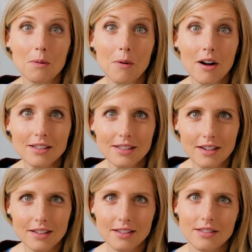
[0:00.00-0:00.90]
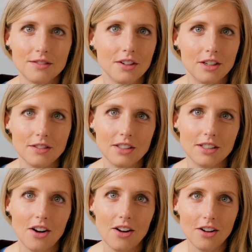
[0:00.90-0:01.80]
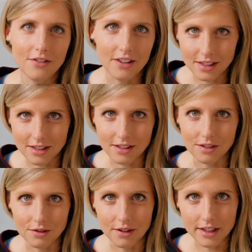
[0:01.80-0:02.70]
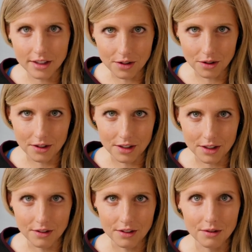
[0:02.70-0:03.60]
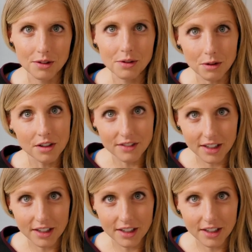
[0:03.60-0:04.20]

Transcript: a prosthodontist is involved in all phases of reconstructive and restorative